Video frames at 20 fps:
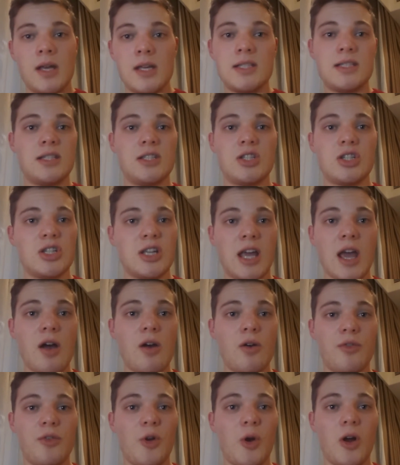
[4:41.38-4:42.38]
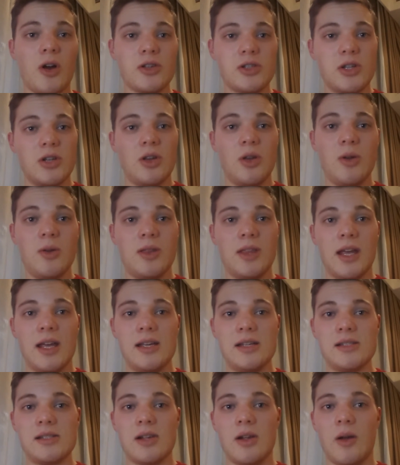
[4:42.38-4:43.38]
just get off your ass and do
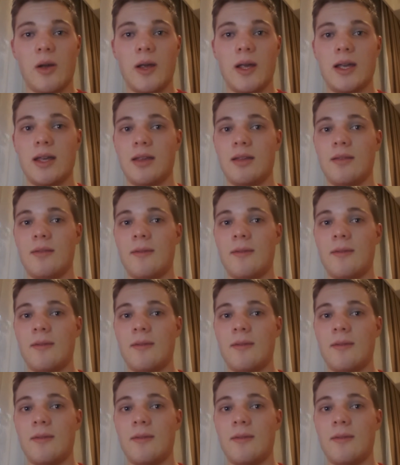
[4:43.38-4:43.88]
things. Like,